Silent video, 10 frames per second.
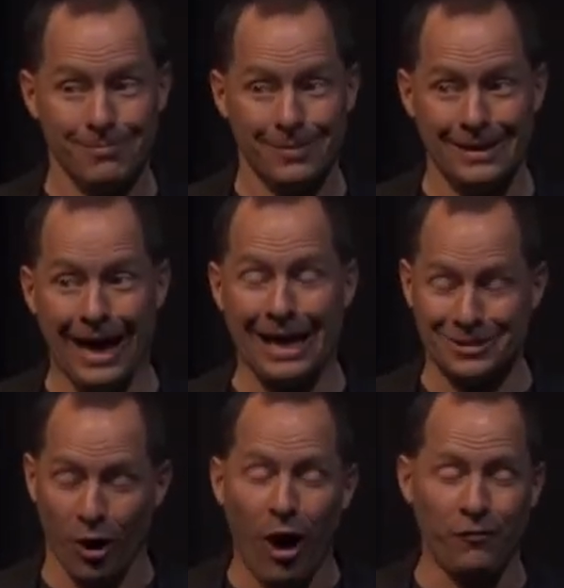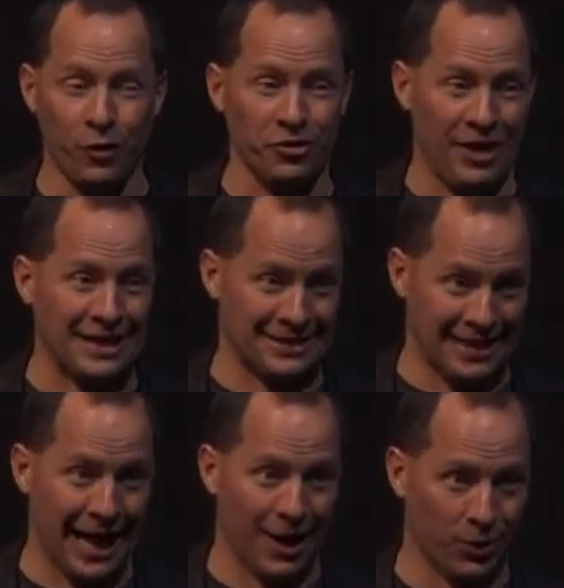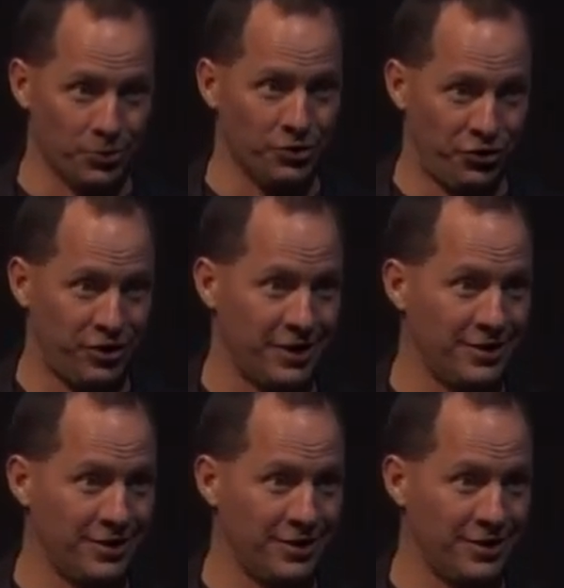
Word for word: Yeah, as awful as that sounds,